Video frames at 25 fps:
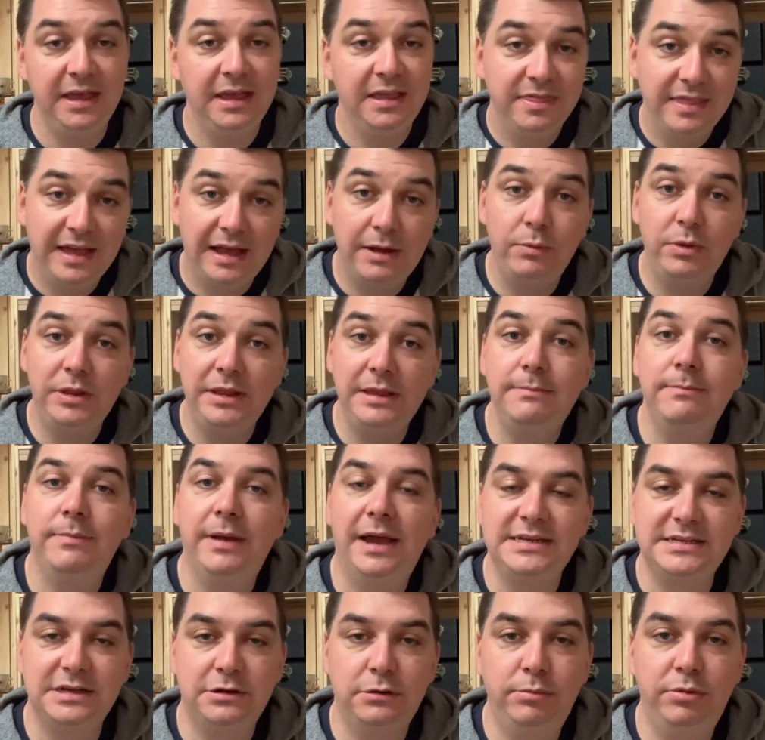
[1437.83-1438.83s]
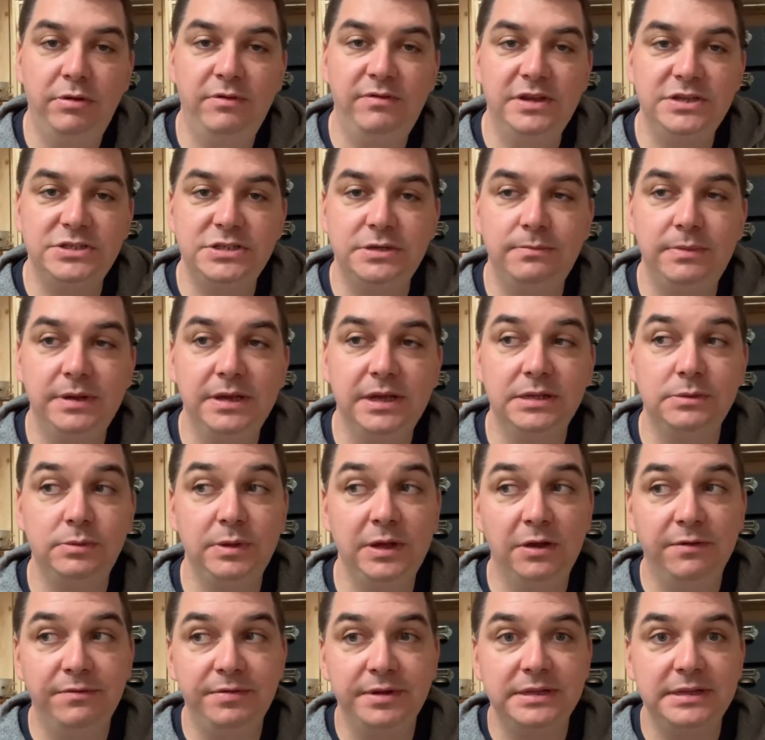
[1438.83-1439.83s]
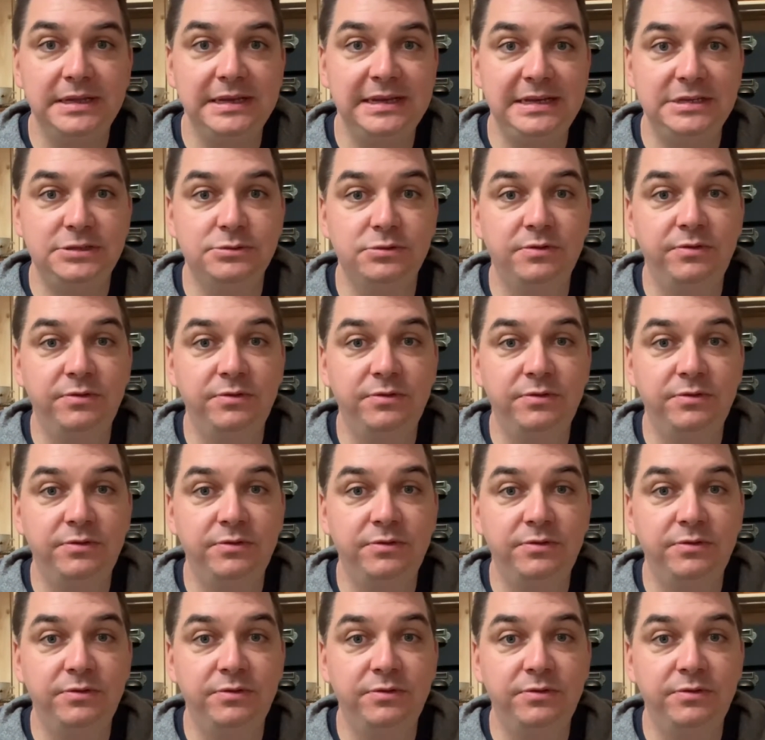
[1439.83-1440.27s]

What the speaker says: That will impact our provision because we obviously need to